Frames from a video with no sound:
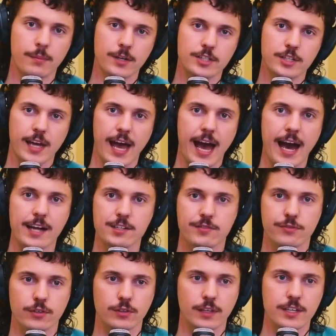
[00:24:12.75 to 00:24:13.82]
bunch of ads
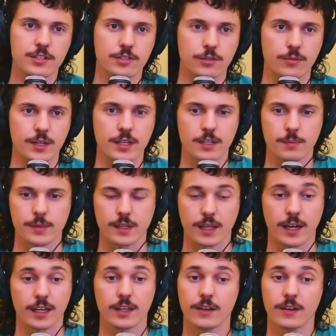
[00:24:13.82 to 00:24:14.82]
for Listerine to be like,